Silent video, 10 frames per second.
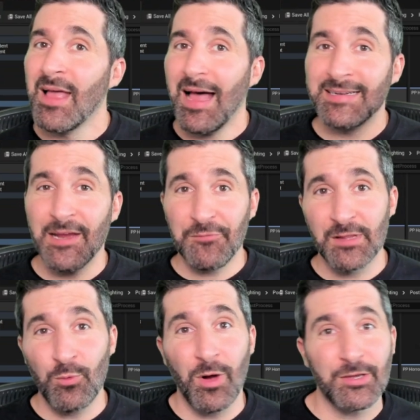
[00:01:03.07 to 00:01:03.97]
I definitely
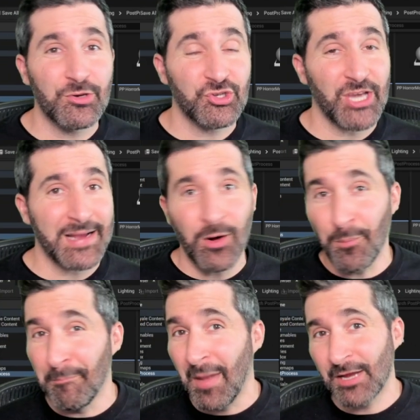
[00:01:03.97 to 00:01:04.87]
want you to check out
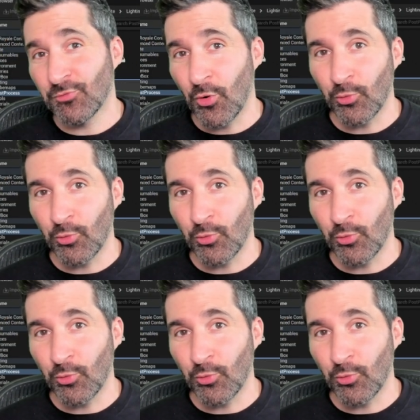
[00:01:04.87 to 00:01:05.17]
Micro